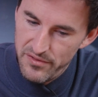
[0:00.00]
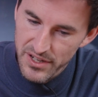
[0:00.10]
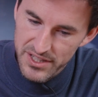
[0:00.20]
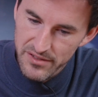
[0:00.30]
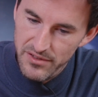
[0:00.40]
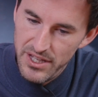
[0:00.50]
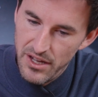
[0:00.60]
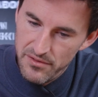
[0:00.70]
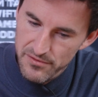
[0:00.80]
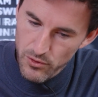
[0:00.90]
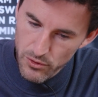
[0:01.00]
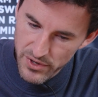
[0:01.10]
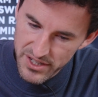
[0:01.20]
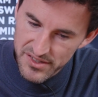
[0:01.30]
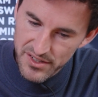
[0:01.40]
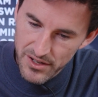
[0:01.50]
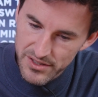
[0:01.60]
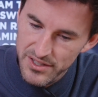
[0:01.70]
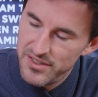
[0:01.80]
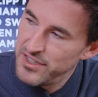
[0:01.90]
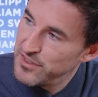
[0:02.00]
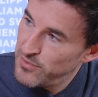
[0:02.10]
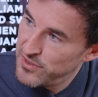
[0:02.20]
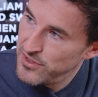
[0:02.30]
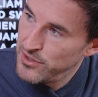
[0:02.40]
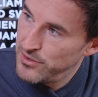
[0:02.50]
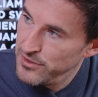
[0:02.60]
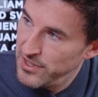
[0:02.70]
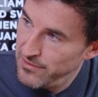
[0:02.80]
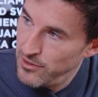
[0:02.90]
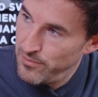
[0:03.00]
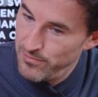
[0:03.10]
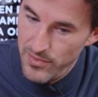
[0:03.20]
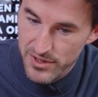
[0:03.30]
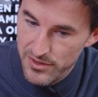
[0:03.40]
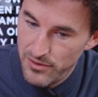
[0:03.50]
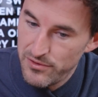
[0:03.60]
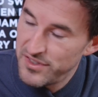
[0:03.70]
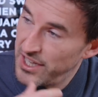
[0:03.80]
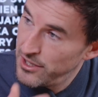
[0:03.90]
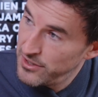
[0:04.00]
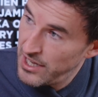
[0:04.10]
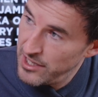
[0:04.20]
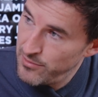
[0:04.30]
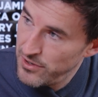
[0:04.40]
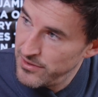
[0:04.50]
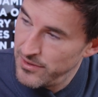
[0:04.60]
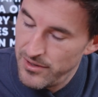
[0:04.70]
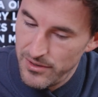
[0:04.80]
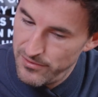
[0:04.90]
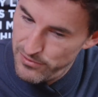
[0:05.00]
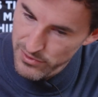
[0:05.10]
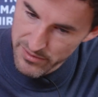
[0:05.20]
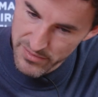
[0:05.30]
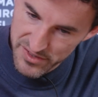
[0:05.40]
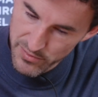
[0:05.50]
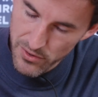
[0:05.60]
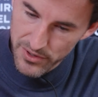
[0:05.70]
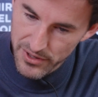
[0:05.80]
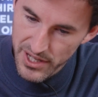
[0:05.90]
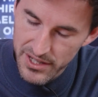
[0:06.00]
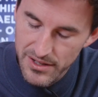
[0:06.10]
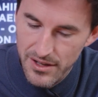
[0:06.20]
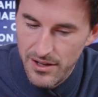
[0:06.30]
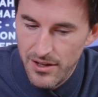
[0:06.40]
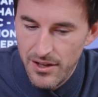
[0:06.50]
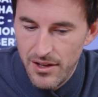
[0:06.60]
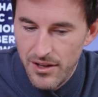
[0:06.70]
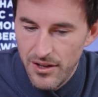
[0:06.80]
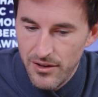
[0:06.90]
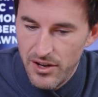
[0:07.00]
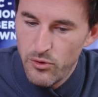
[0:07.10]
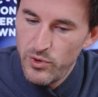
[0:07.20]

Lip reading: effectively, I've already started 6 months ago the development of a second caliber, fully bespoke again. And